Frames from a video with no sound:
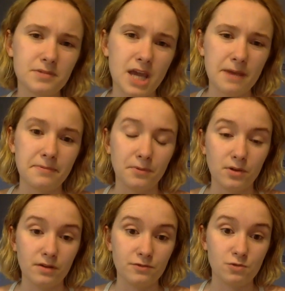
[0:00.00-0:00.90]

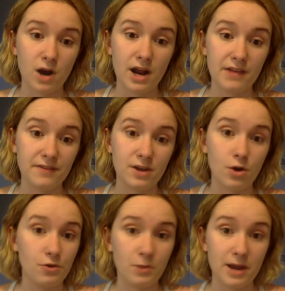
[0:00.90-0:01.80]
capable of driving
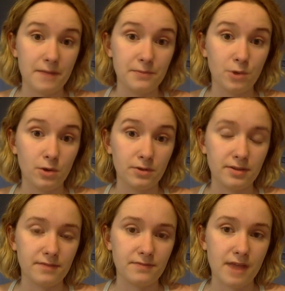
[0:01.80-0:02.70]
all the way up north
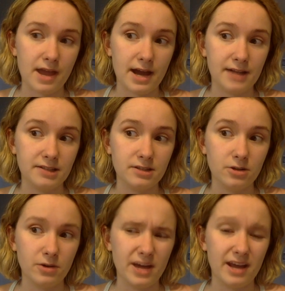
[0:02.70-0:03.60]
if they had
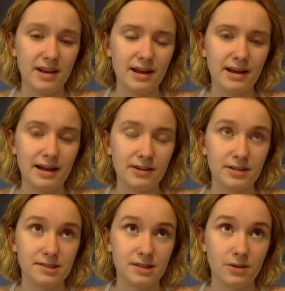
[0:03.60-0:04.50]
to, and
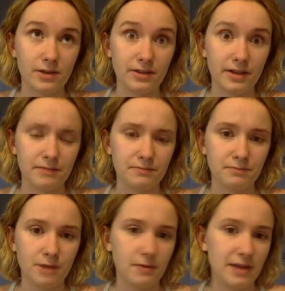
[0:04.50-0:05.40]
considering like
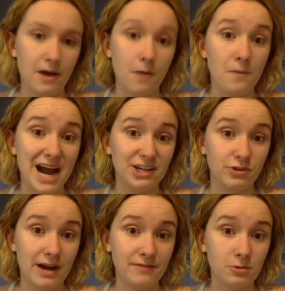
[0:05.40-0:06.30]
probably how bad
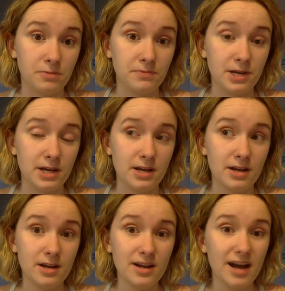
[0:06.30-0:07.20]
traffic would be.